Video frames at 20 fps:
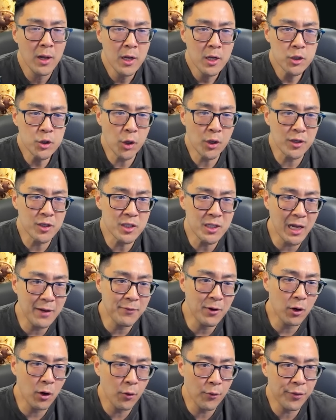So you can save
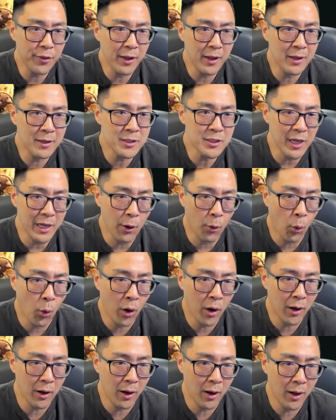your own things
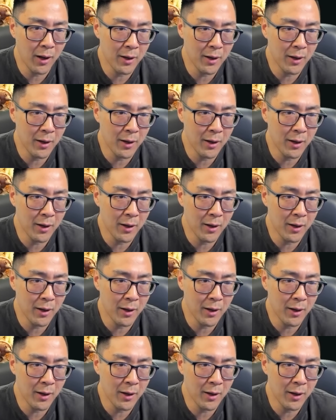or